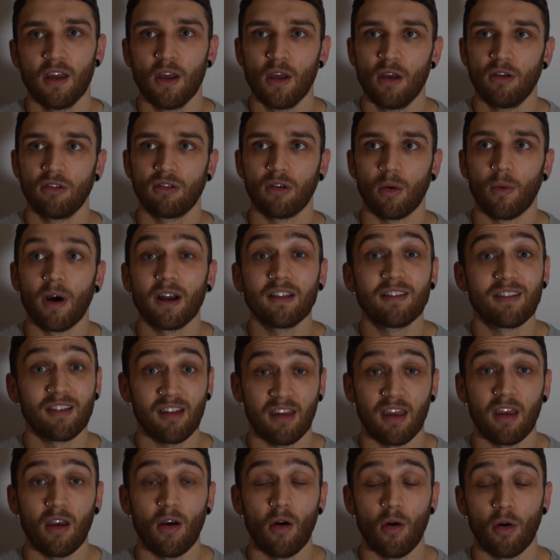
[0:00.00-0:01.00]
So I'd
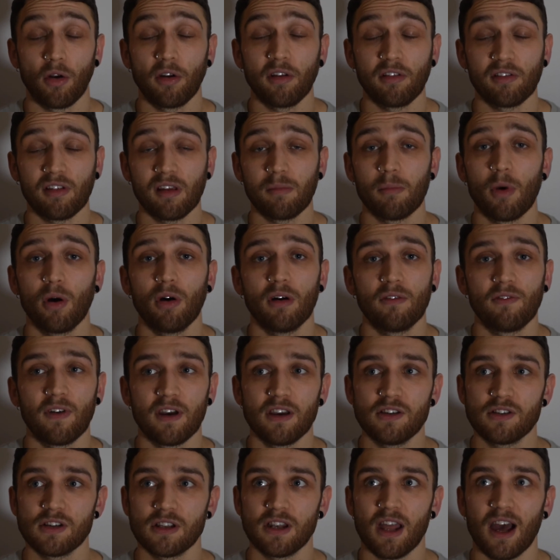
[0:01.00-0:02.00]
say, honestly,
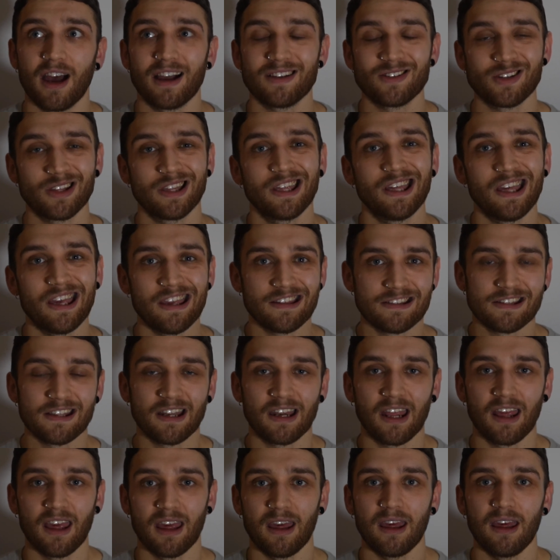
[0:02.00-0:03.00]
motivation actually isn't
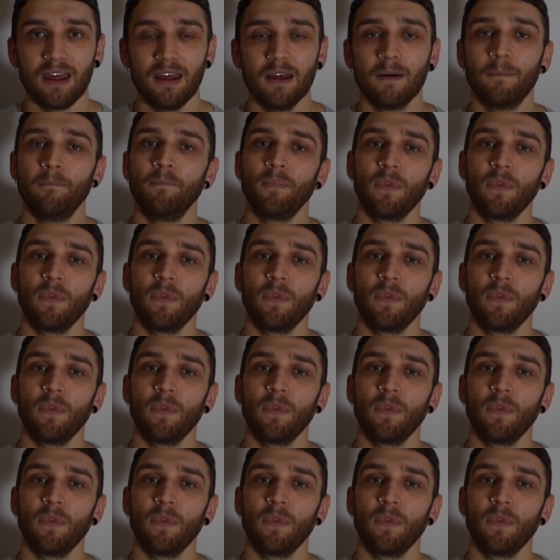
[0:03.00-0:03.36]
key